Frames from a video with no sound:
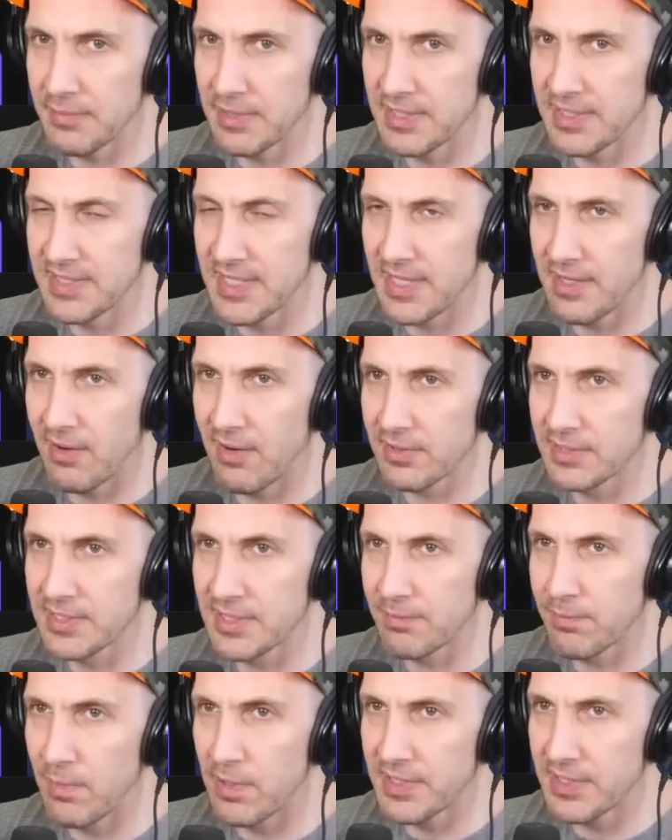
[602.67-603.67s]
going to say
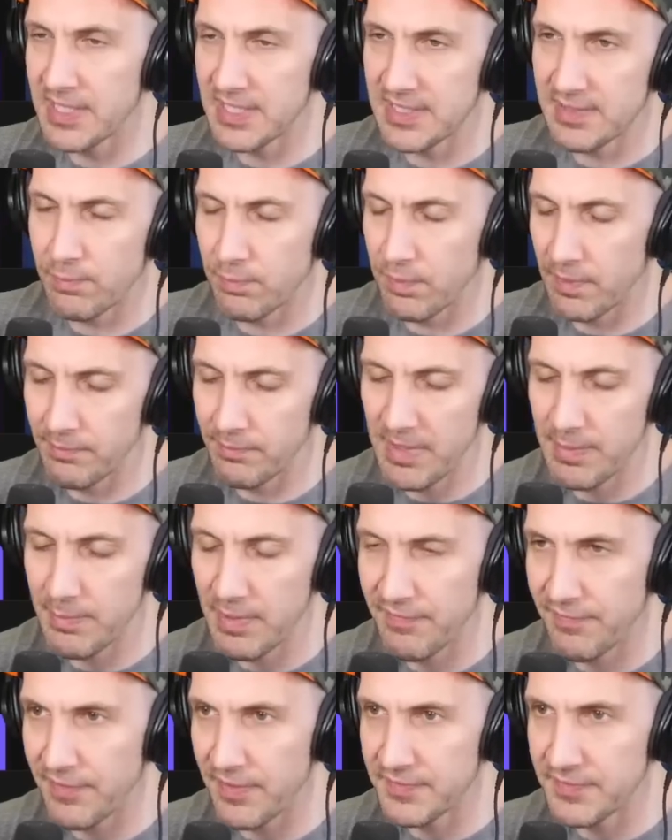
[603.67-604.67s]
Arctic Monkeys, well,
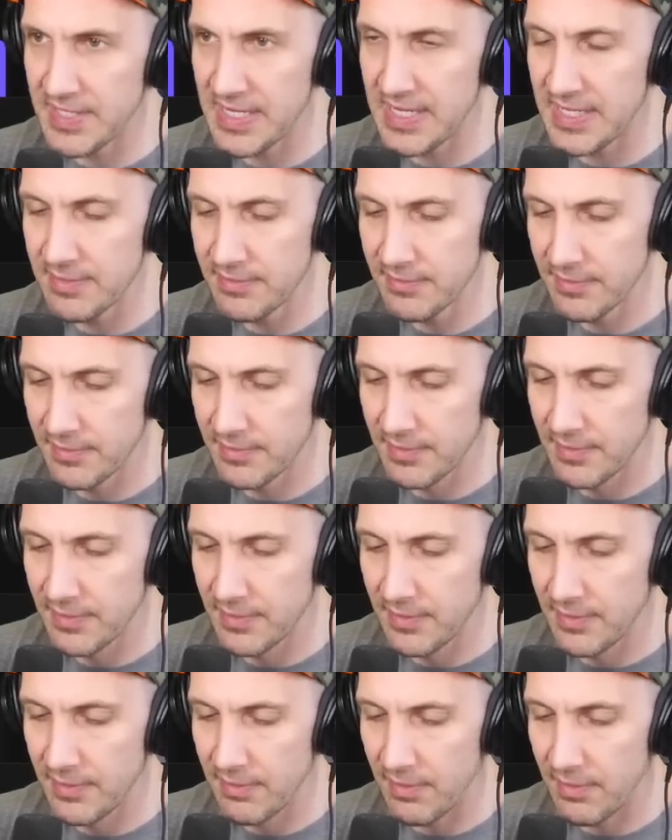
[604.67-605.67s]
maybe 15.
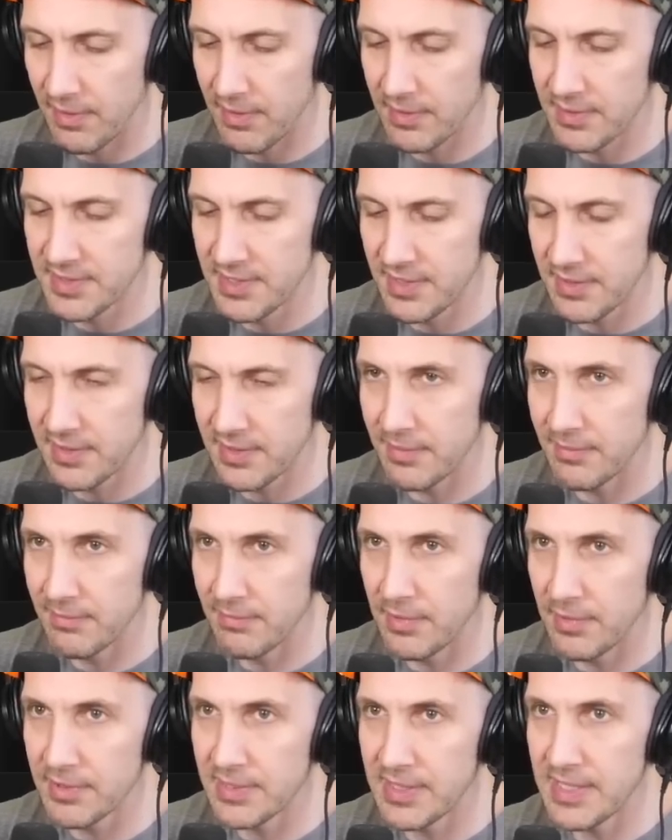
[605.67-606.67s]
Arctic
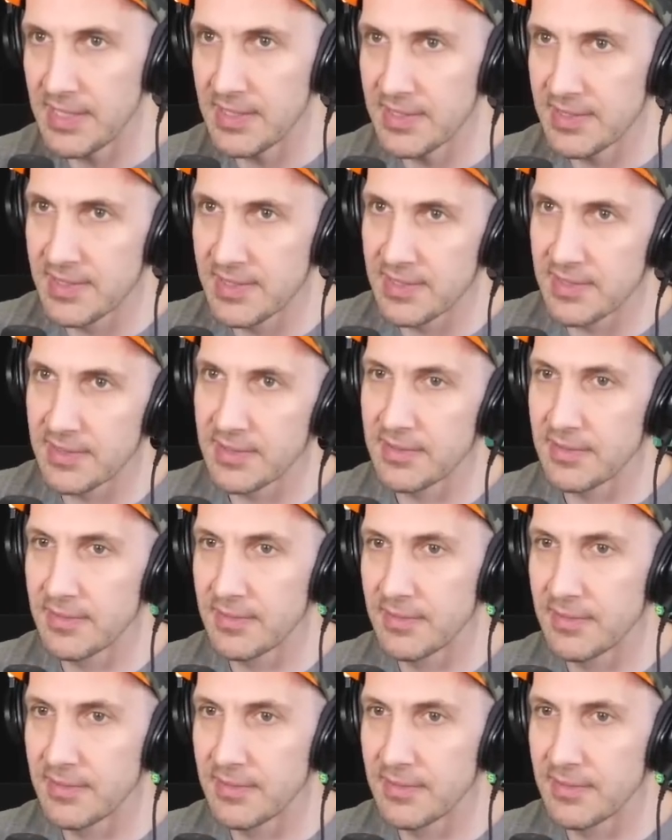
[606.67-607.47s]
Monkeys.